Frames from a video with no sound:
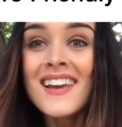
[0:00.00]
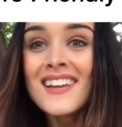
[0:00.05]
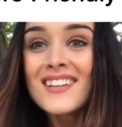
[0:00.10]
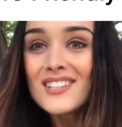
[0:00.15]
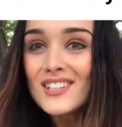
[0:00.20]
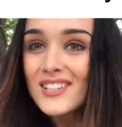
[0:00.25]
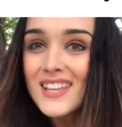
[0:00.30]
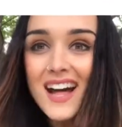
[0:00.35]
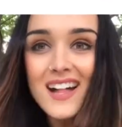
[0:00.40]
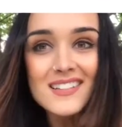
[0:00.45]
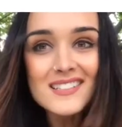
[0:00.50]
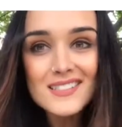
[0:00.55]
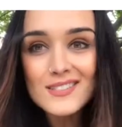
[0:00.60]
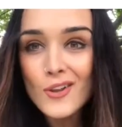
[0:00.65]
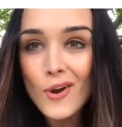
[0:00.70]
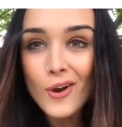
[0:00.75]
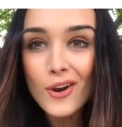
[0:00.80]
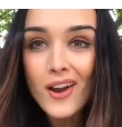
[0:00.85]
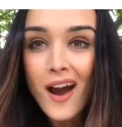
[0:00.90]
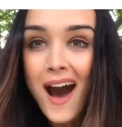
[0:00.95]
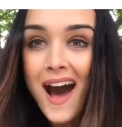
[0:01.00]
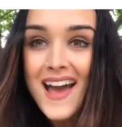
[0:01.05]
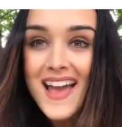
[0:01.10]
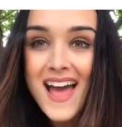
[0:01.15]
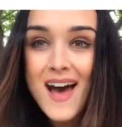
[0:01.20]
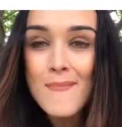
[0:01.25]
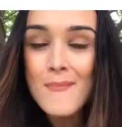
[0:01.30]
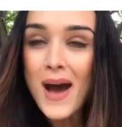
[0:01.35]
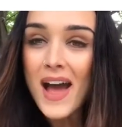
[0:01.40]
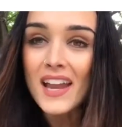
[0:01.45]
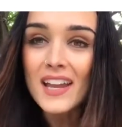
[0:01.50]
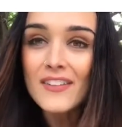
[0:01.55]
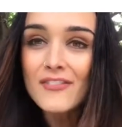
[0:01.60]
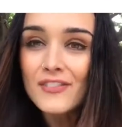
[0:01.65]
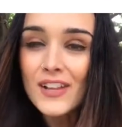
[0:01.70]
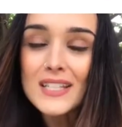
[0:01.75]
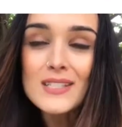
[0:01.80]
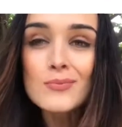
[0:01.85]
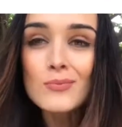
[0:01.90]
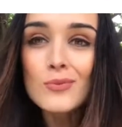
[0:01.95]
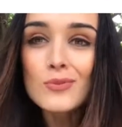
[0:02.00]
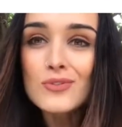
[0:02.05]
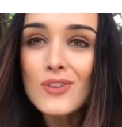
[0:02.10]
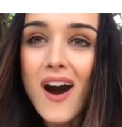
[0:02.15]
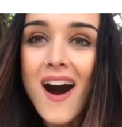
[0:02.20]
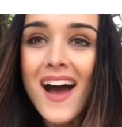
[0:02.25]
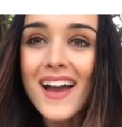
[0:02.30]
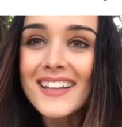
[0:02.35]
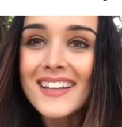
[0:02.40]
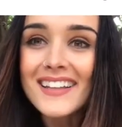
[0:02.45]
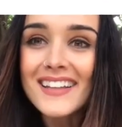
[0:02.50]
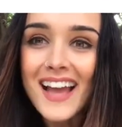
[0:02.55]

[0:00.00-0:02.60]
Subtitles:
You guys know I am a flexible dieting